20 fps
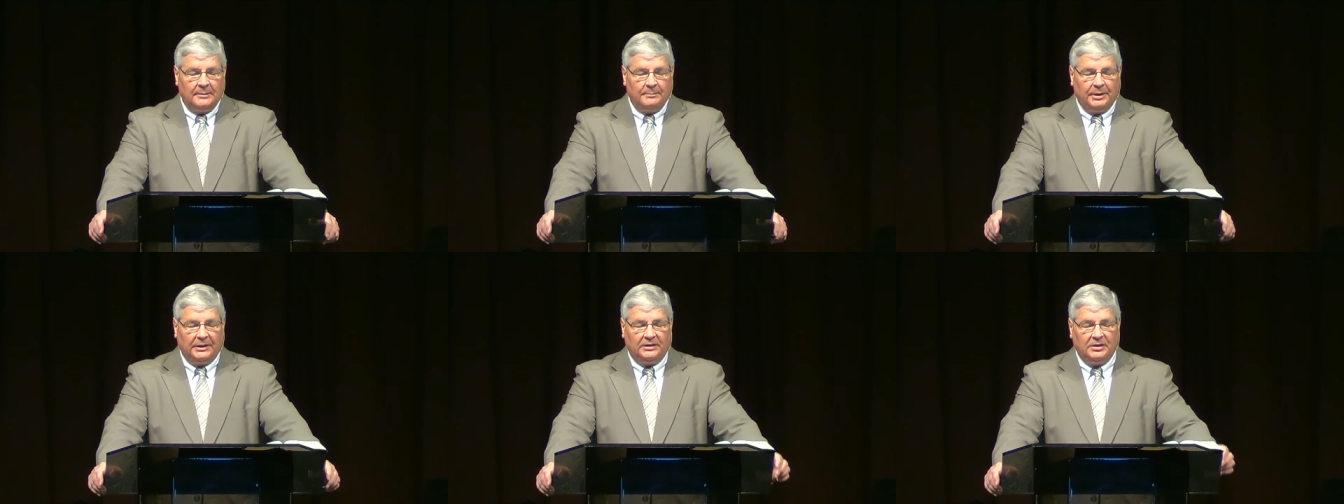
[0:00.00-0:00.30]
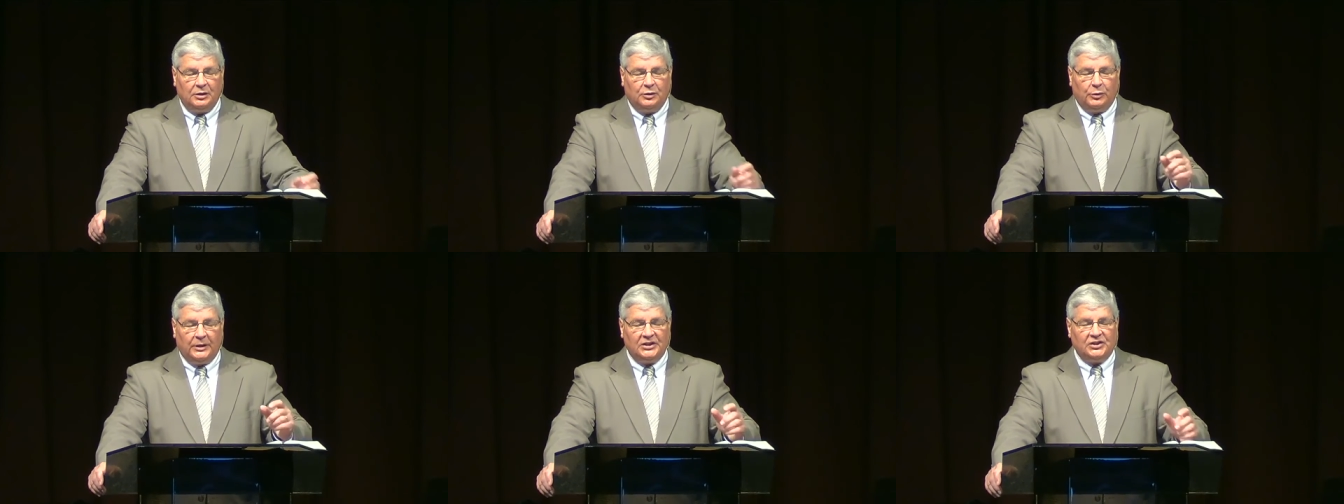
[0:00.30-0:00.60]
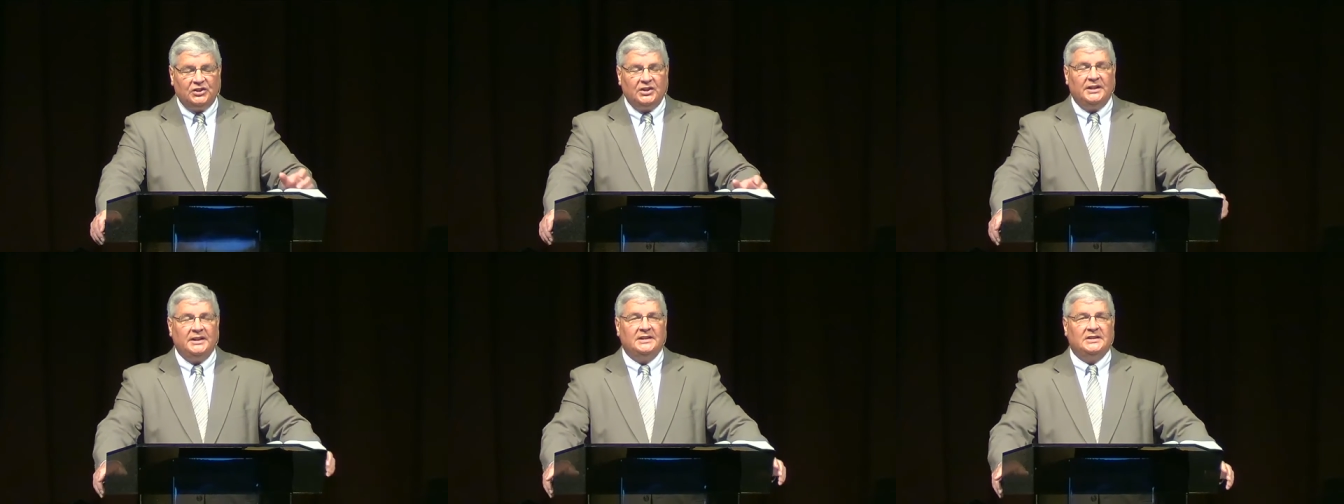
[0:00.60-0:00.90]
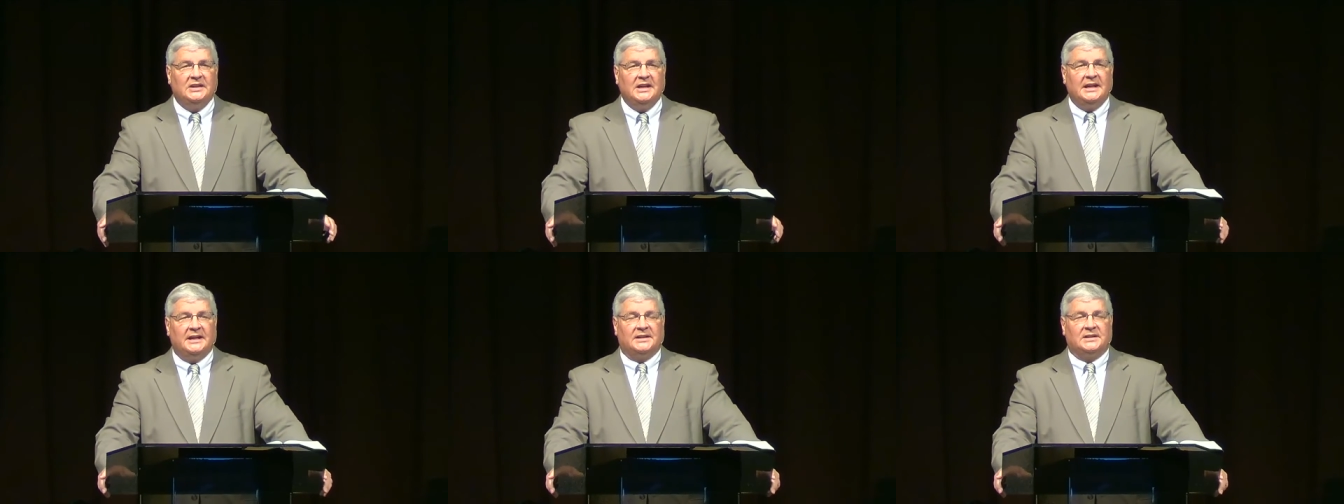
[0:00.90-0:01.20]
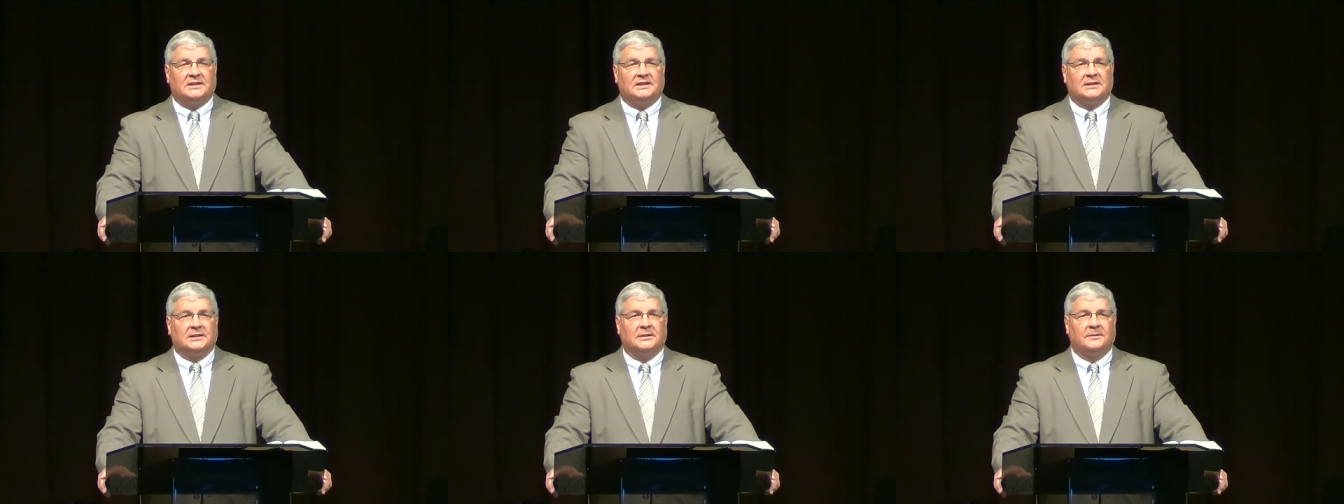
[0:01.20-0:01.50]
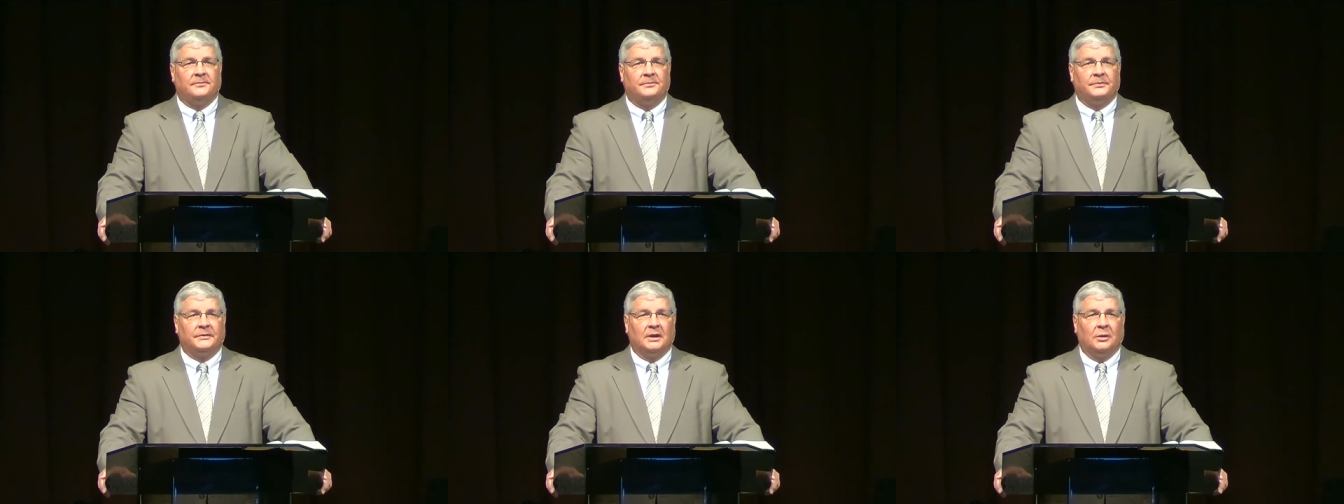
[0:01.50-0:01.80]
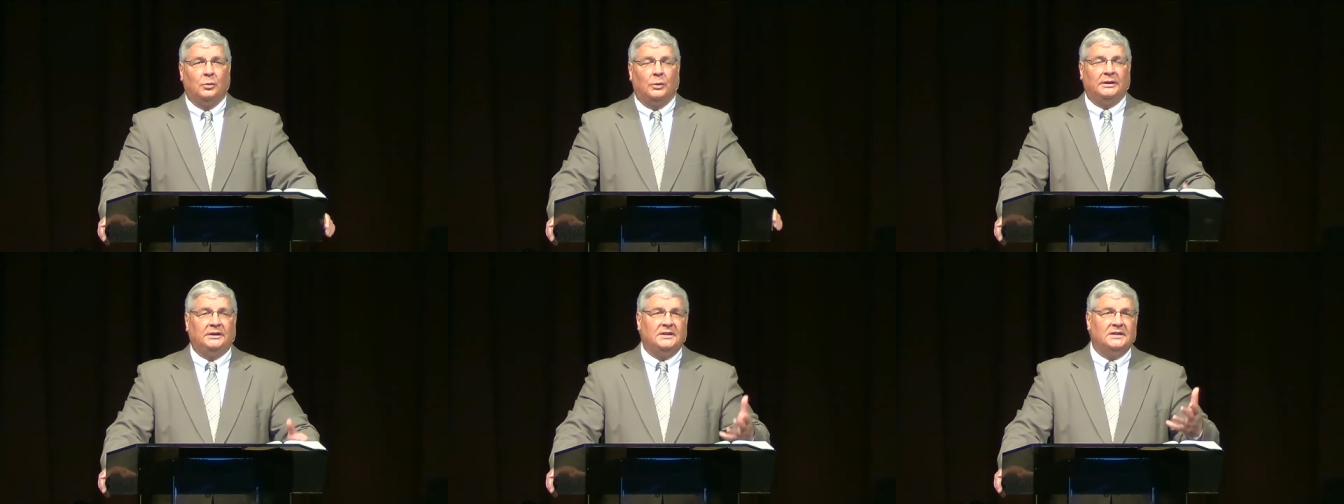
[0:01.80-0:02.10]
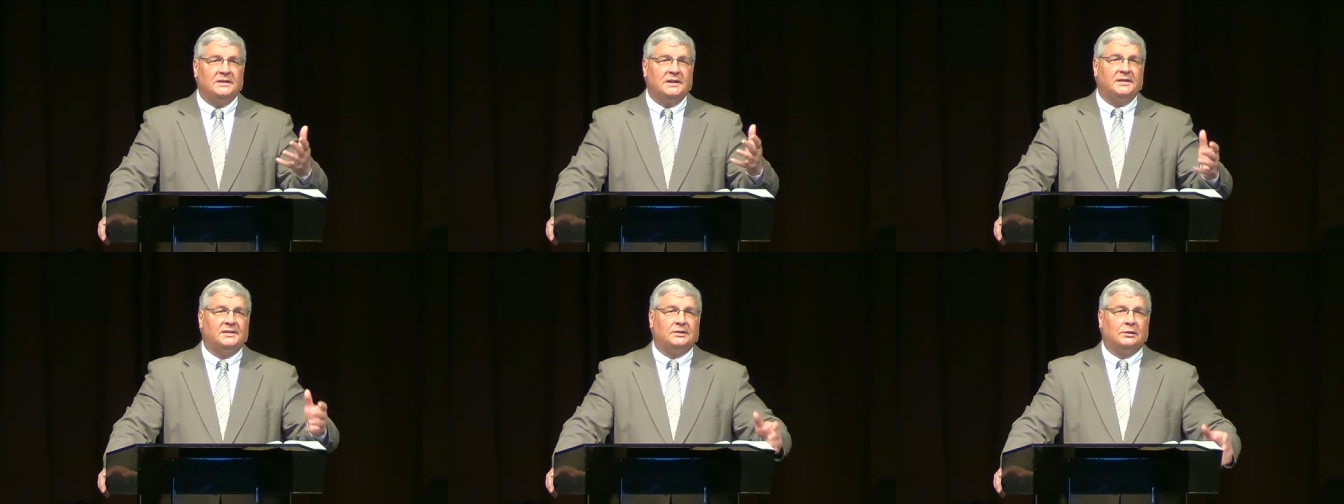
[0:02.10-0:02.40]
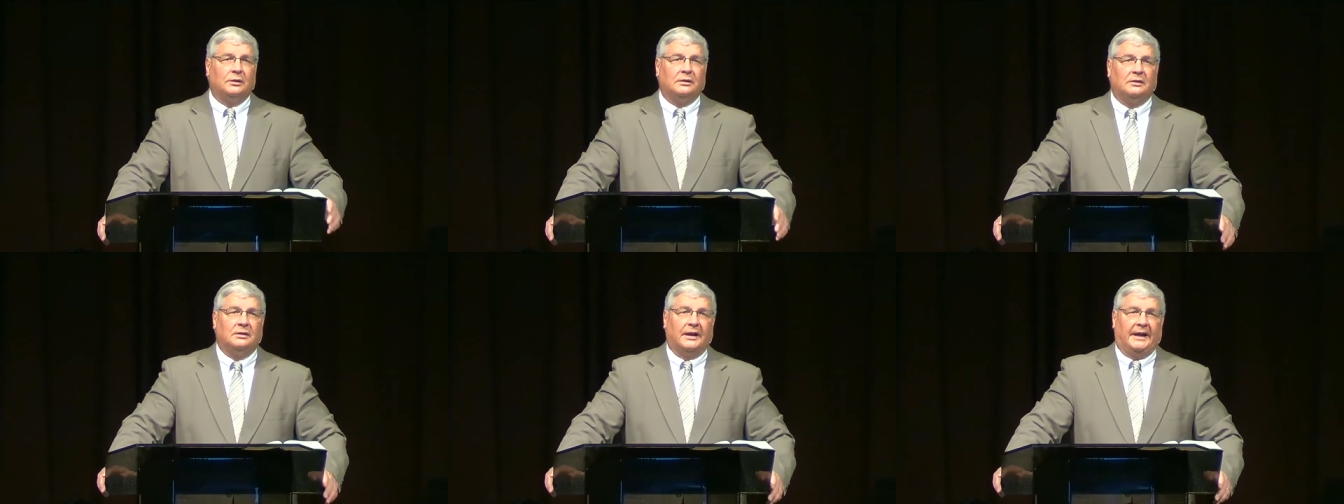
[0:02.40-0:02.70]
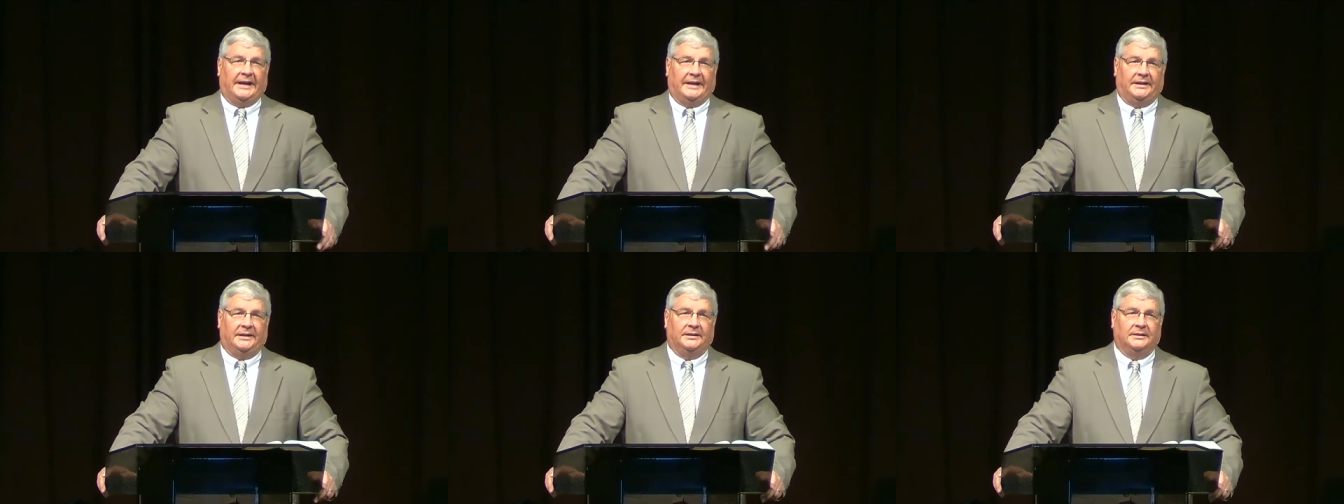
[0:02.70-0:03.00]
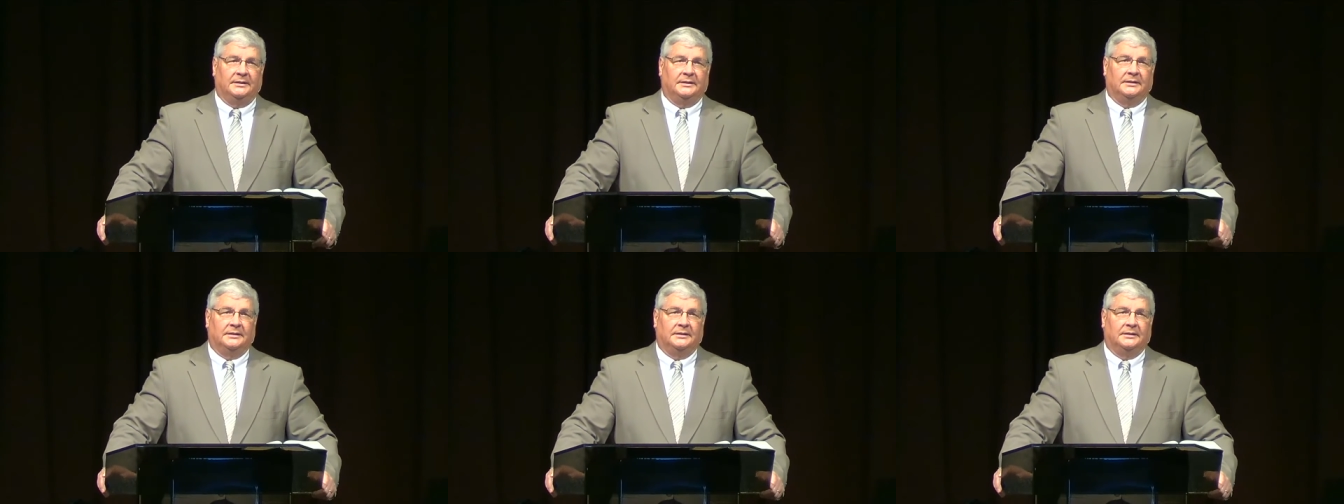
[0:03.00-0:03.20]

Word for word: But the question is this, what does this look like